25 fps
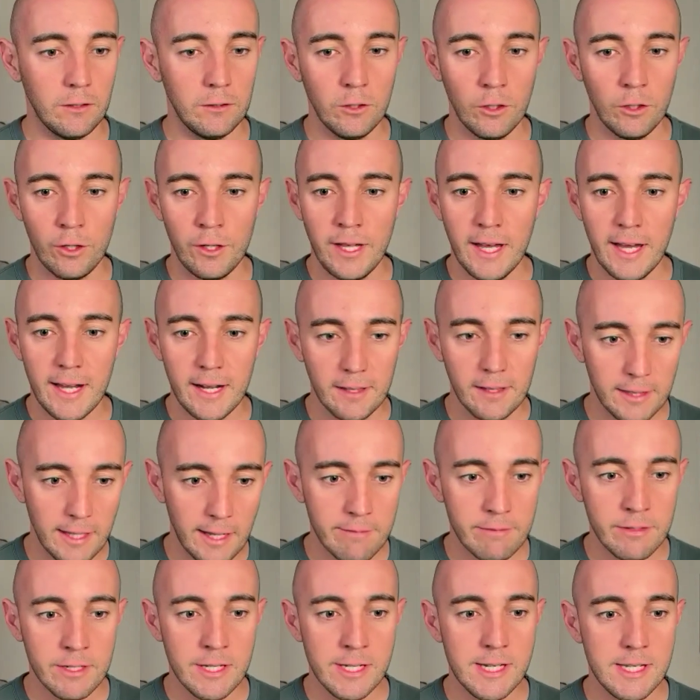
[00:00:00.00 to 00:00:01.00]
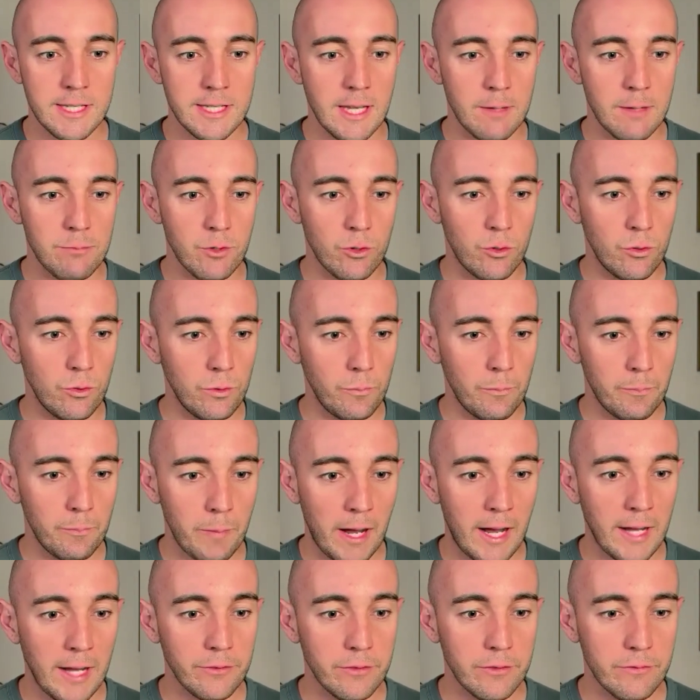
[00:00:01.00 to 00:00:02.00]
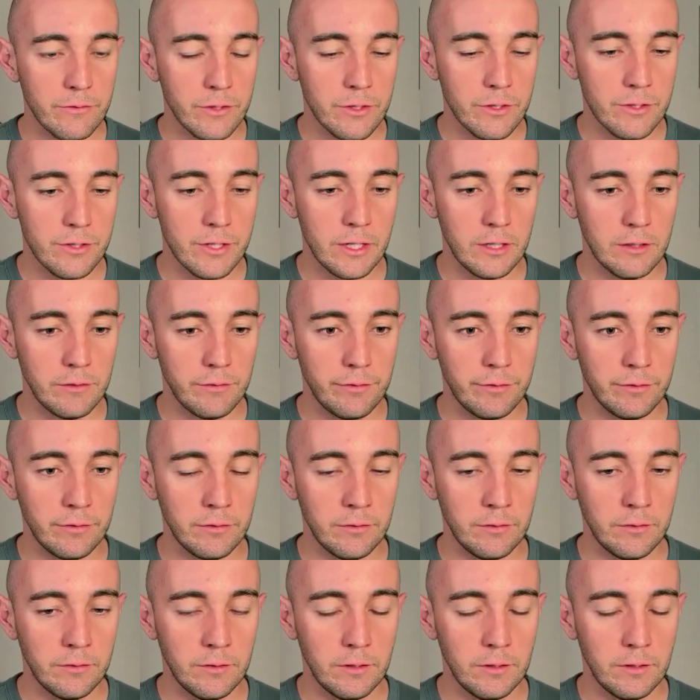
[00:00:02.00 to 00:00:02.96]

learn how to love and accept all parts of yourself.